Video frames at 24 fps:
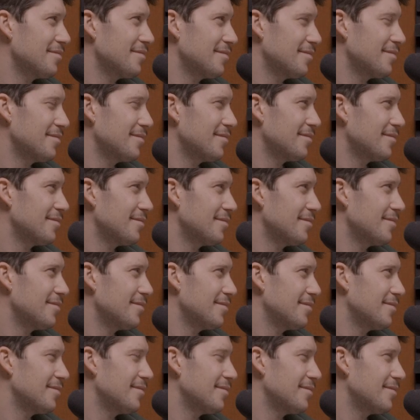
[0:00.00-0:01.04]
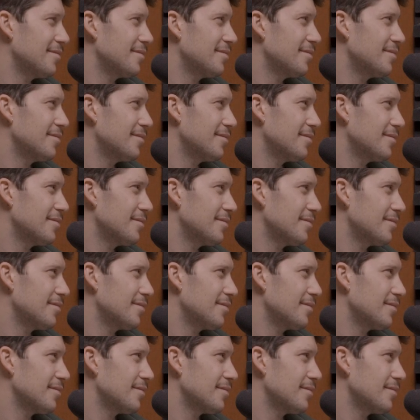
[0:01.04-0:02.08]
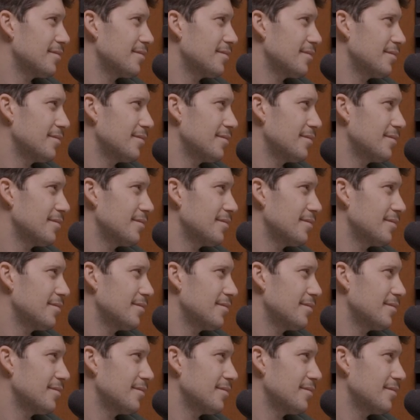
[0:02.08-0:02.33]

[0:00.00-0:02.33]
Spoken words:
(not speaking)